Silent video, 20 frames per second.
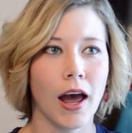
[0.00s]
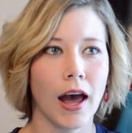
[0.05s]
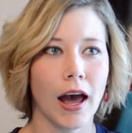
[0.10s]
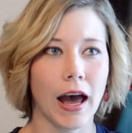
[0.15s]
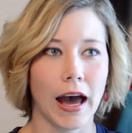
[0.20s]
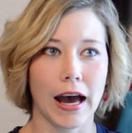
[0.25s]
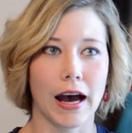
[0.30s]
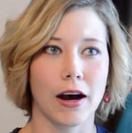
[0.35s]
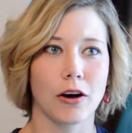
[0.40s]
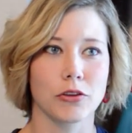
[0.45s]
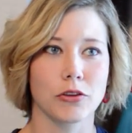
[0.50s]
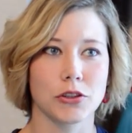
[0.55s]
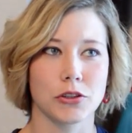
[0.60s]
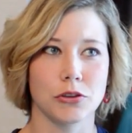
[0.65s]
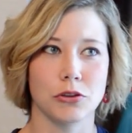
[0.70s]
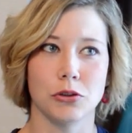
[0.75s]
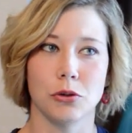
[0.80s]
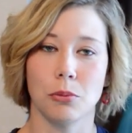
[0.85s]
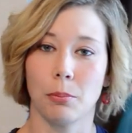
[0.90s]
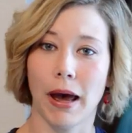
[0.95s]
how
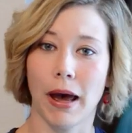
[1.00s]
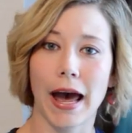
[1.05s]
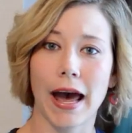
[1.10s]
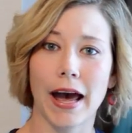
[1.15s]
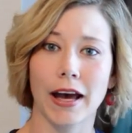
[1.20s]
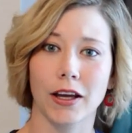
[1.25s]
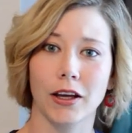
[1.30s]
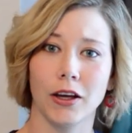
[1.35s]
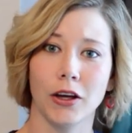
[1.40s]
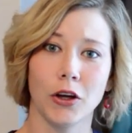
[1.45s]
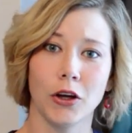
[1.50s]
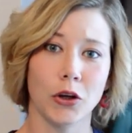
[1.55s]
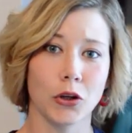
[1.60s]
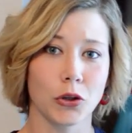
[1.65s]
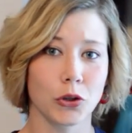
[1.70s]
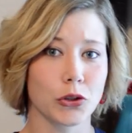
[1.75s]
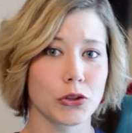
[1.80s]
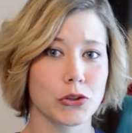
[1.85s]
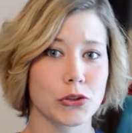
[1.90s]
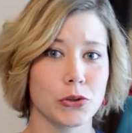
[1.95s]
to pack
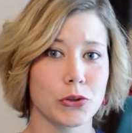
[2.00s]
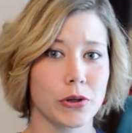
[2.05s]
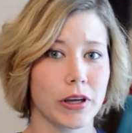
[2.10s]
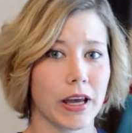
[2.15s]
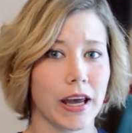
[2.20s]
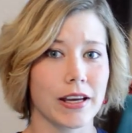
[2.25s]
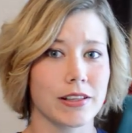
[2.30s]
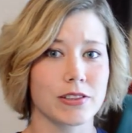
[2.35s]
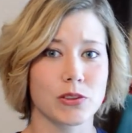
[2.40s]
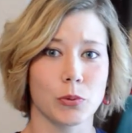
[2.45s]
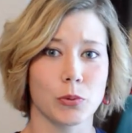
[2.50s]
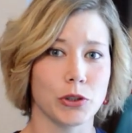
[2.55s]
your suitcase,